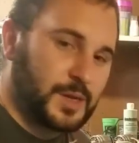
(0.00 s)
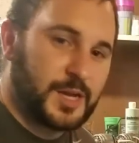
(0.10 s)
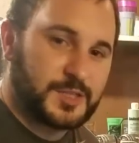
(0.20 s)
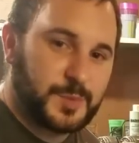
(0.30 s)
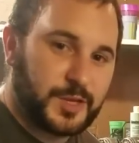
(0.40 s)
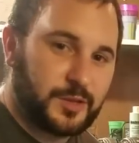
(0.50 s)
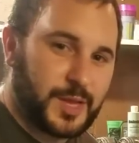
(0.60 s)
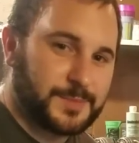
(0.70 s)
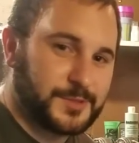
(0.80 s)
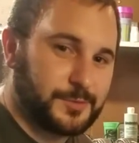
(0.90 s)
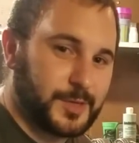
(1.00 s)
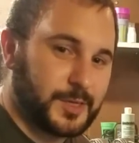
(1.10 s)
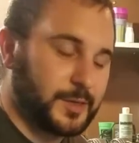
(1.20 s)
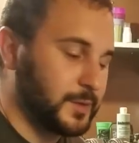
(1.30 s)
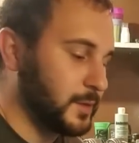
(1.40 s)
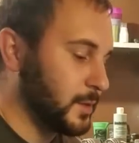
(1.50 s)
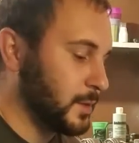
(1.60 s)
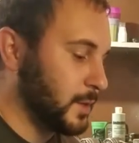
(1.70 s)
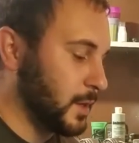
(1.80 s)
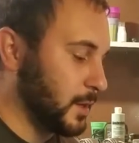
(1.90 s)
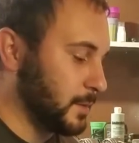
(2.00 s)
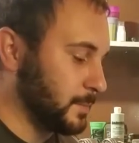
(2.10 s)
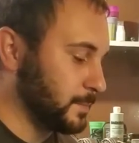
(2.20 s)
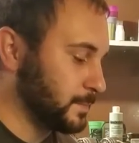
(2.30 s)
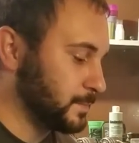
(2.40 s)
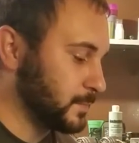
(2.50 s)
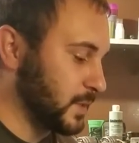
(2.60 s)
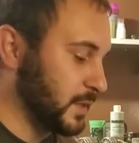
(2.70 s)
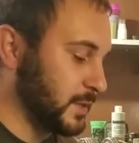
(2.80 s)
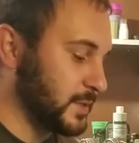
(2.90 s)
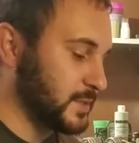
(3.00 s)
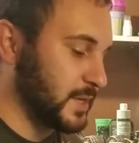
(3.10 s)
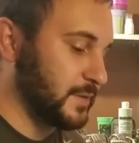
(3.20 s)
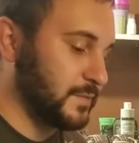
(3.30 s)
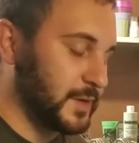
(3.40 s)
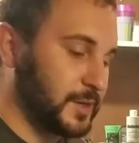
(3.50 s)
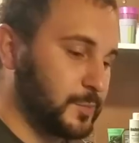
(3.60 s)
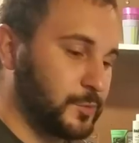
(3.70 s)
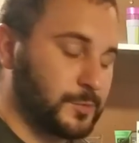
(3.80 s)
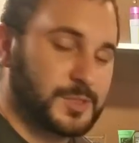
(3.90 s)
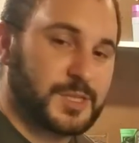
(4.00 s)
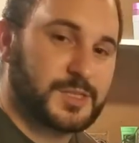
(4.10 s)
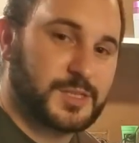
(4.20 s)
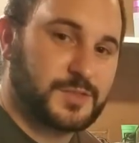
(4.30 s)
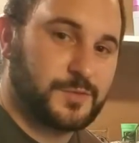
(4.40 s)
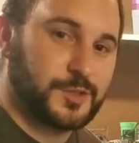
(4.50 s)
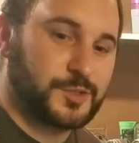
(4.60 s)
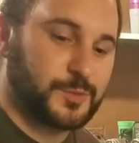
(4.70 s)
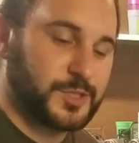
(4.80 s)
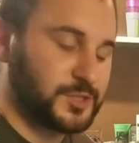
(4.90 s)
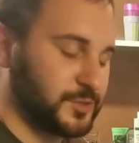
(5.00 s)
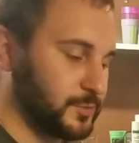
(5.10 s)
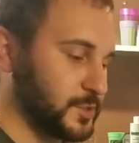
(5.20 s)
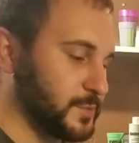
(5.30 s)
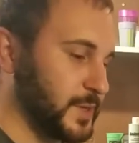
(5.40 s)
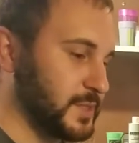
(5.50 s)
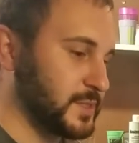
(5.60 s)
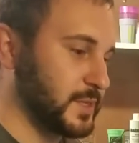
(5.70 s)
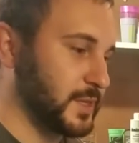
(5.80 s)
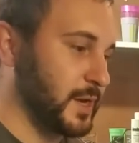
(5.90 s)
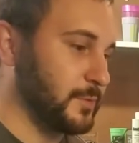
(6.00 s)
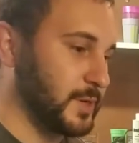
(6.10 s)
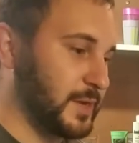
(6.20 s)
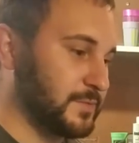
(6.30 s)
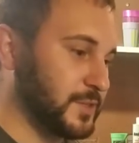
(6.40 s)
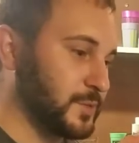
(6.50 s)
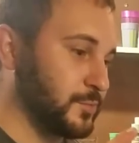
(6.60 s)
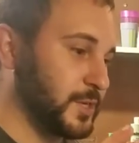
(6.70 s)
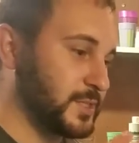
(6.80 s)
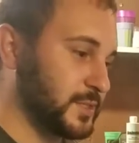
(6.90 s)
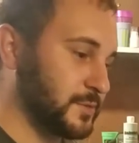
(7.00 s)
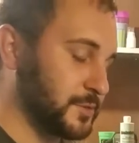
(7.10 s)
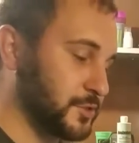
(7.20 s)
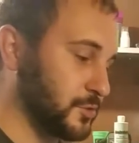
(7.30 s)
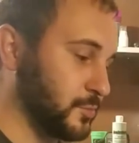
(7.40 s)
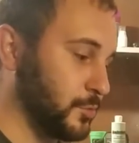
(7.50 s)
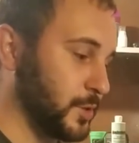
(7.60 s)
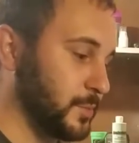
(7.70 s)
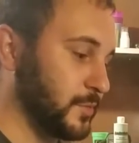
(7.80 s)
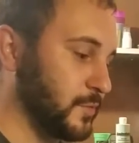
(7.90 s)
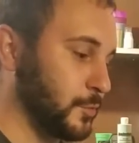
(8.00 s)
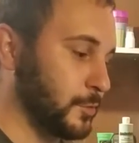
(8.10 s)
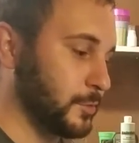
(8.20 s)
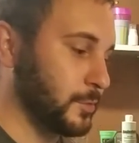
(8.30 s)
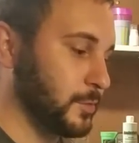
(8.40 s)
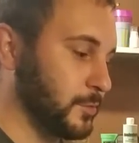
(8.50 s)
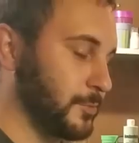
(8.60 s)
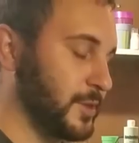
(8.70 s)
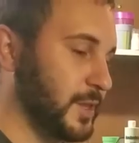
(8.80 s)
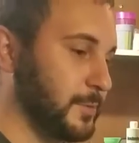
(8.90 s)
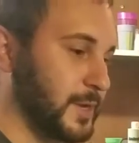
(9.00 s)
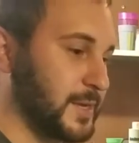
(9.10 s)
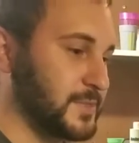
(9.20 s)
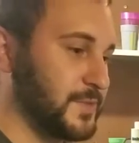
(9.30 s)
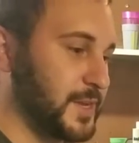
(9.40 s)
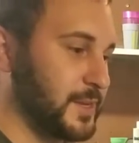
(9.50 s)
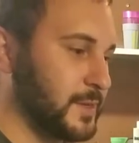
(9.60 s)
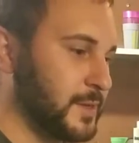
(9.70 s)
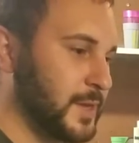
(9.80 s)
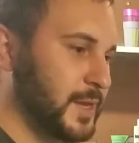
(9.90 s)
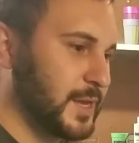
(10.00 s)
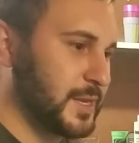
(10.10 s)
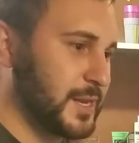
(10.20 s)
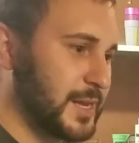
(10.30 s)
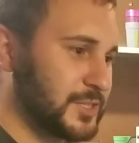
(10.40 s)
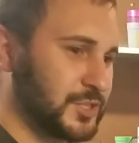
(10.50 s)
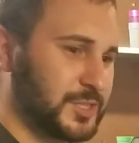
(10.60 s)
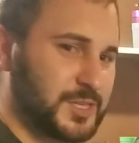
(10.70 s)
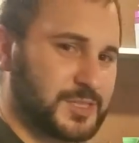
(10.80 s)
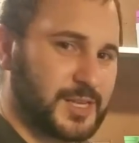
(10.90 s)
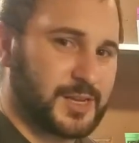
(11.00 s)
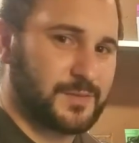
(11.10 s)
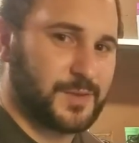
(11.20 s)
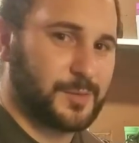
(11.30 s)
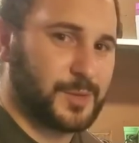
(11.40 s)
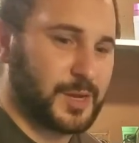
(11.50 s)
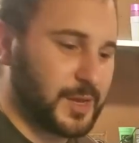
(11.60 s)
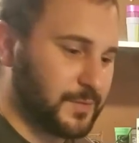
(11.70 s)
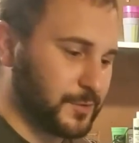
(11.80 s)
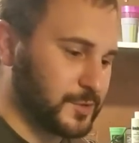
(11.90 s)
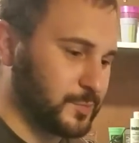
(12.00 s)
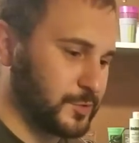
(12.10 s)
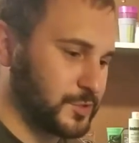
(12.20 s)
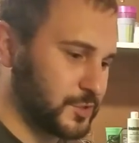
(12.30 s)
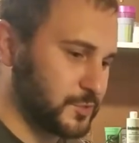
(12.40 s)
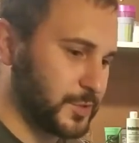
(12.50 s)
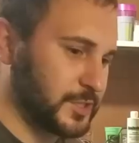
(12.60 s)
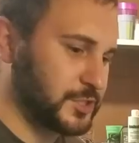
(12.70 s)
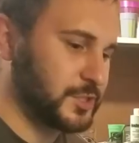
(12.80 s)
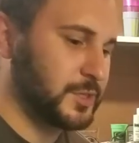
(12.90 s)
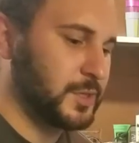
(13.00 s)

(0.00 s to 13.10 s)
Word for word: high-speed Clapton rig. Um, it is a variable resistance foot switch, which means that I would have to depress it to a certain point before the relay would activate, and it actually does take a fair bit of effort to push the switch.